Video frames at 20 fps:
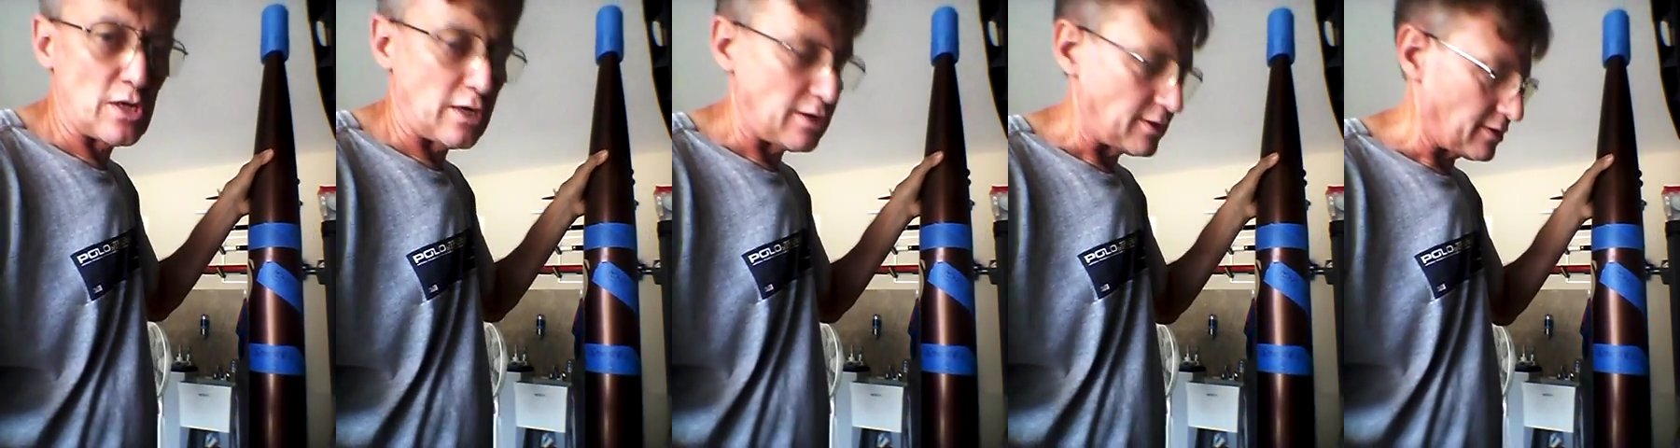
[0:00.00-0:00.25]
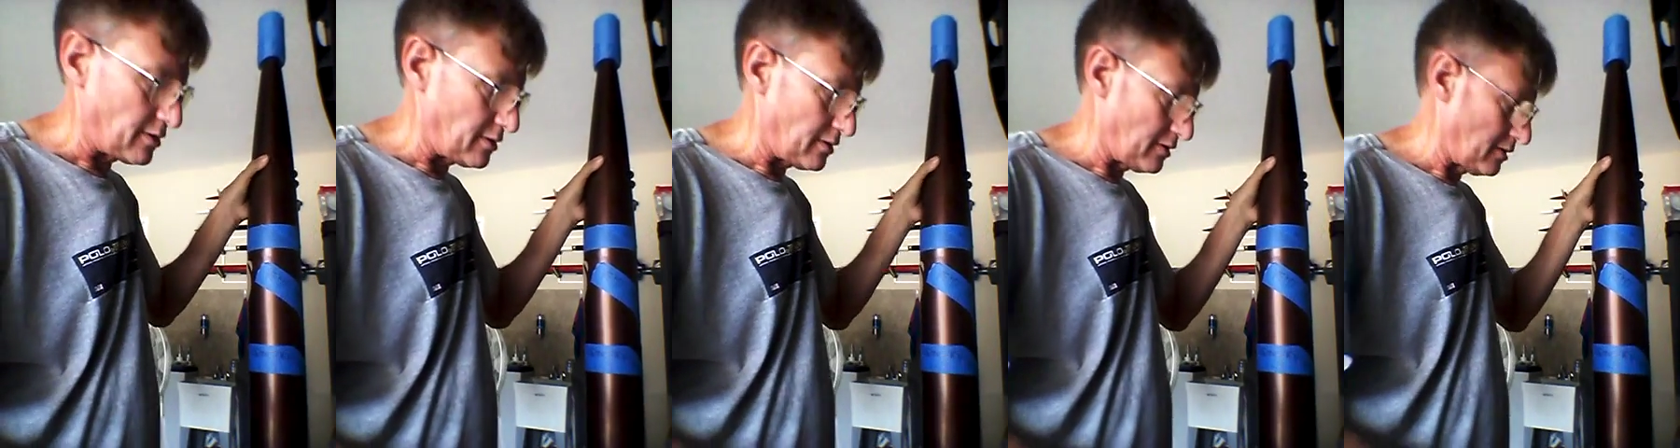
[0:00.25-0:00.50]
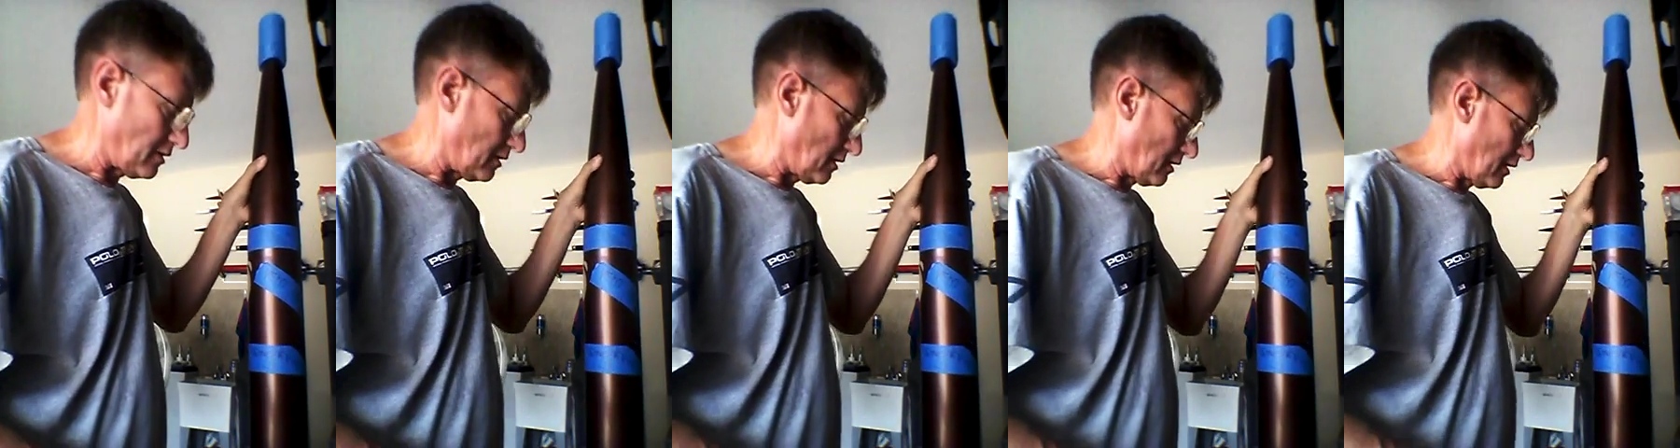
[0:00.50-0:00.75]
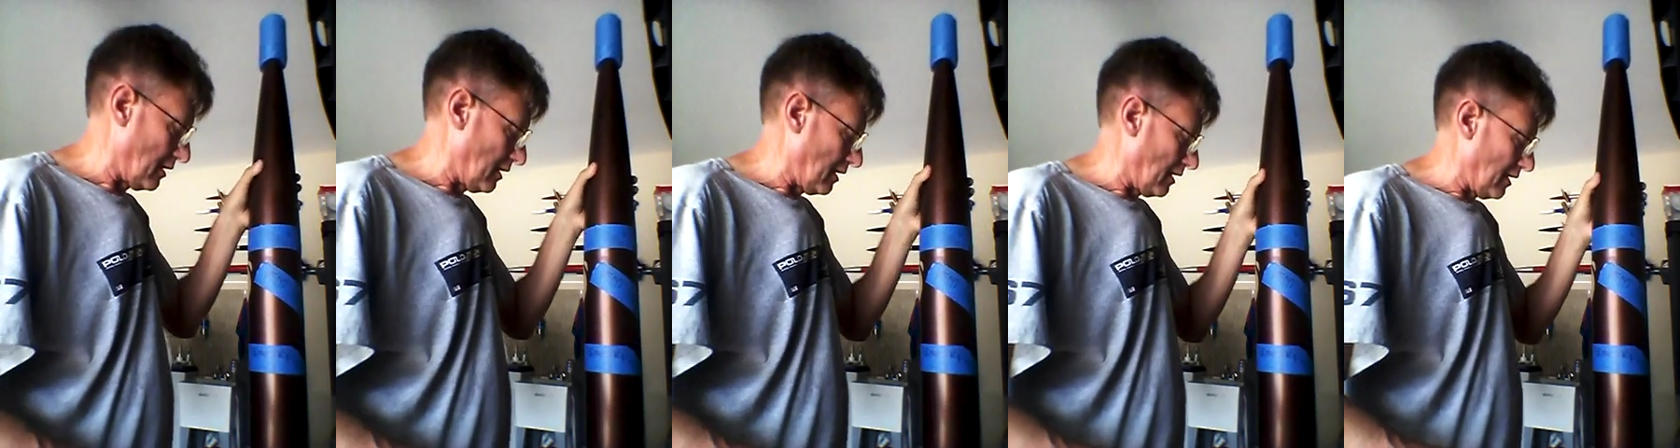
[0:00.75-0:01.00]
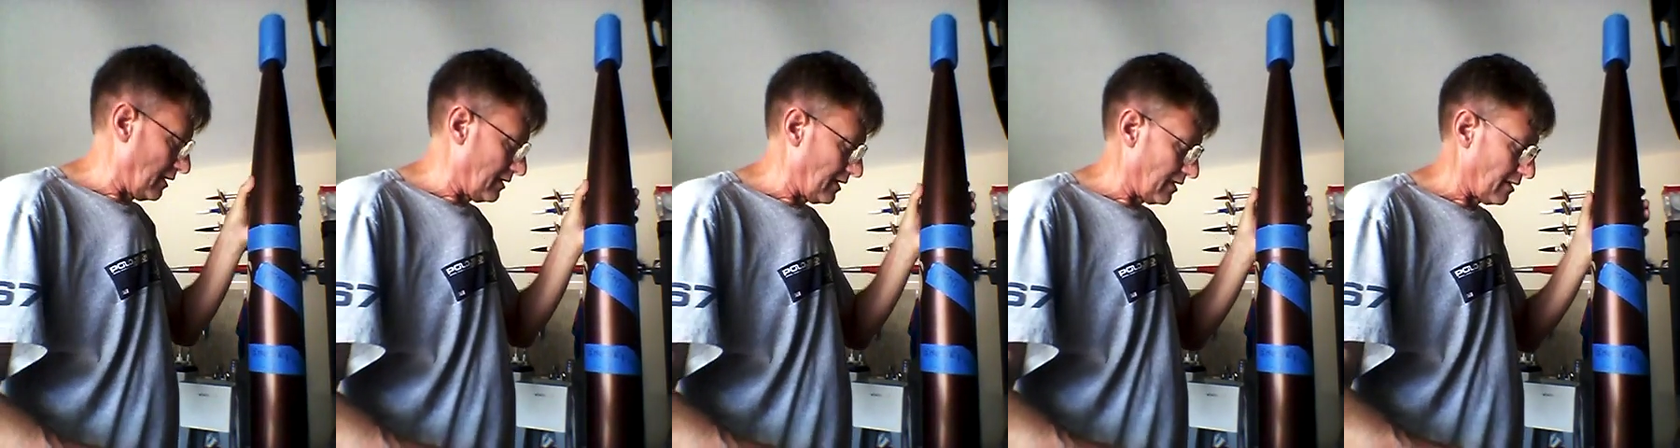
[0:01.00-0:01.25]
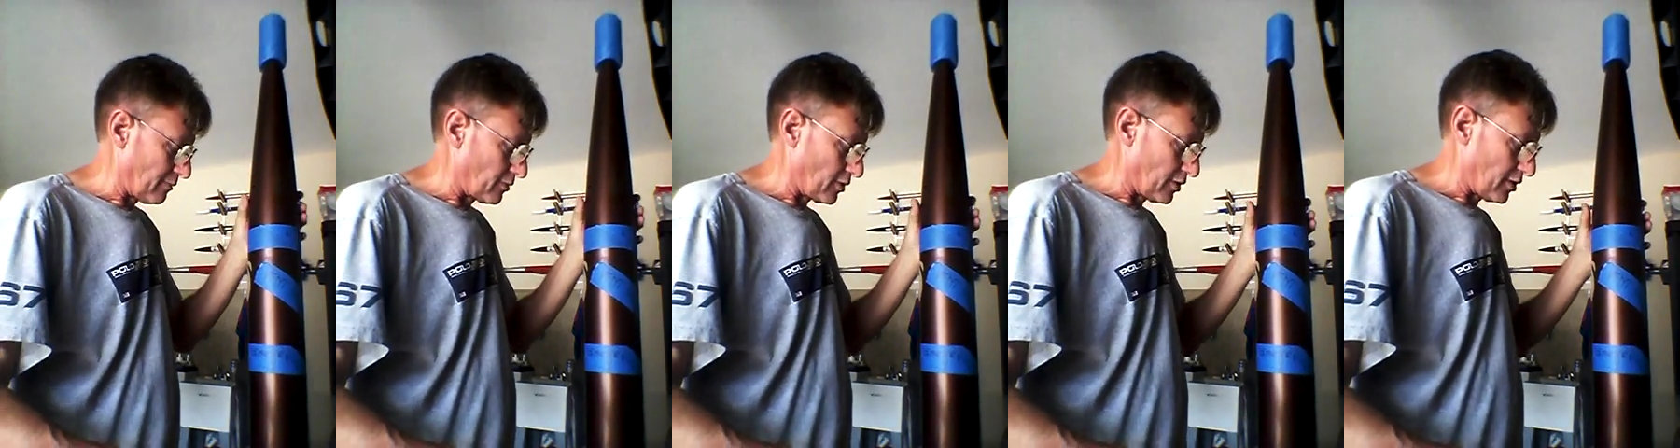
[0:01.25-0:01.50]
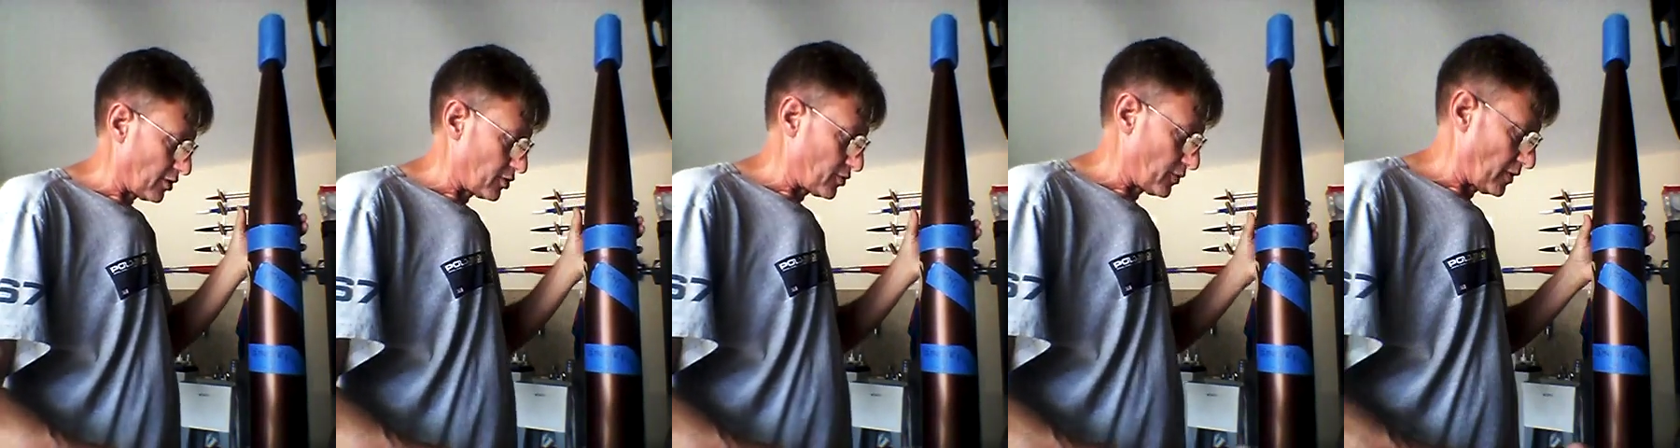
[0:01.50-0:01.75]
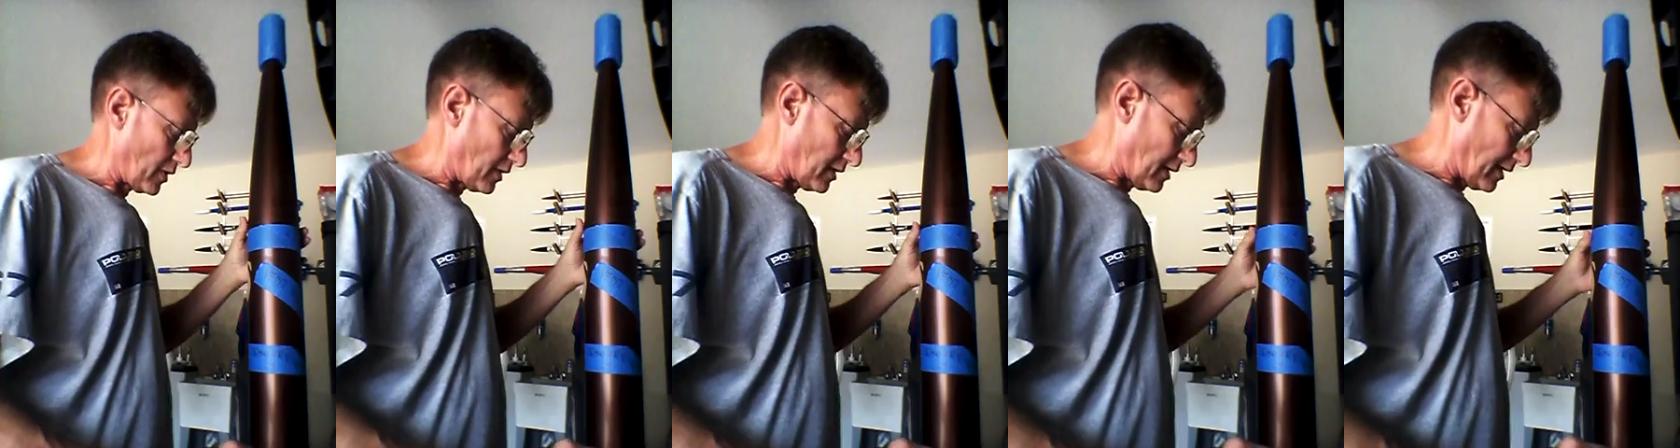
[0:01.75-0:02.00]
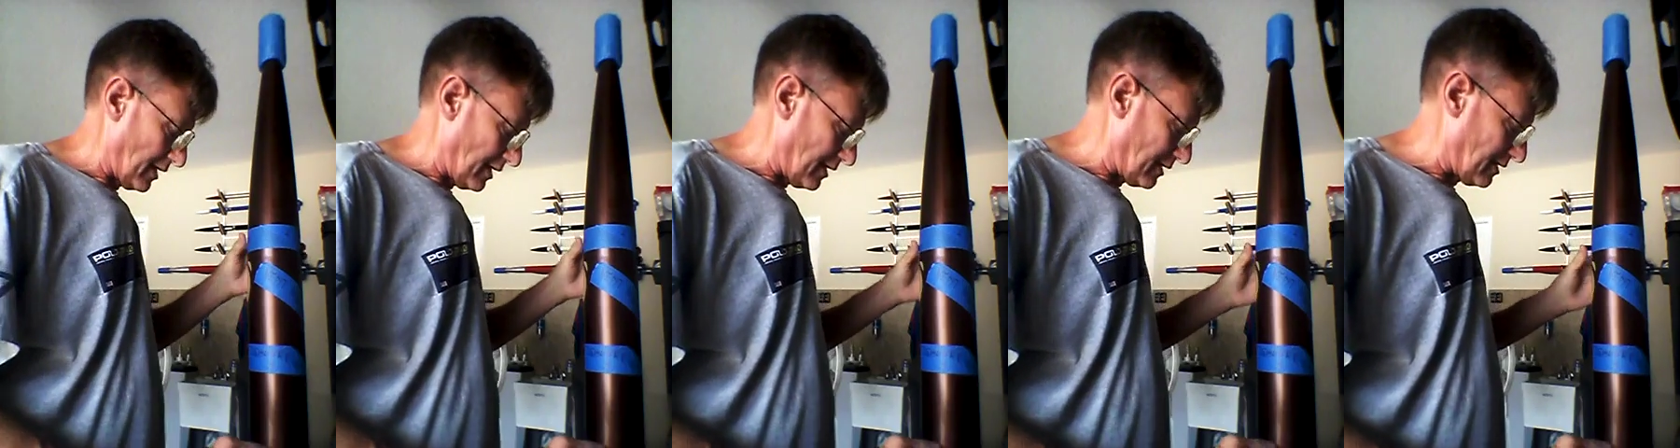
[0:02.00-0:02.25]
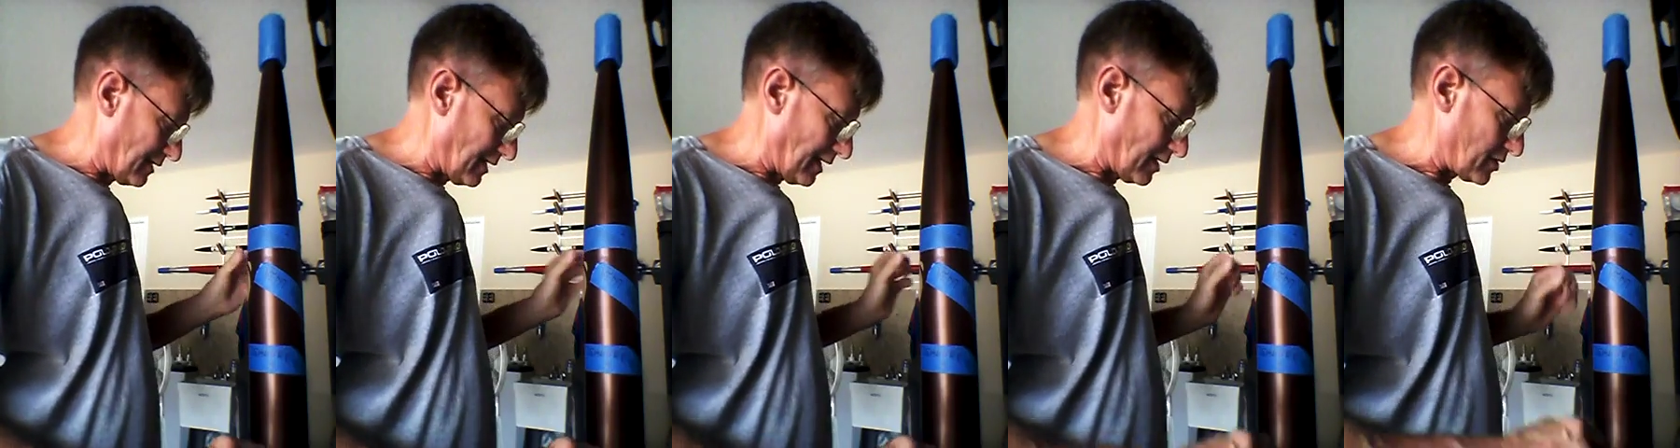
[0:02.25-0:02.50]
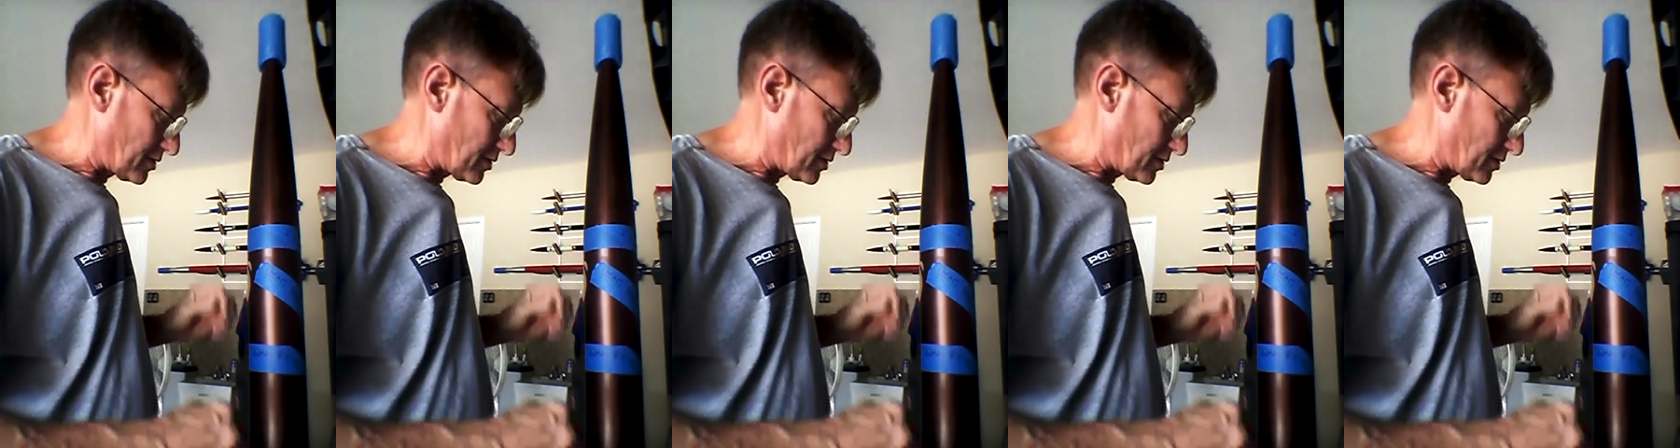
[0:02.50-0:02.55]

other that I'm going to drill. And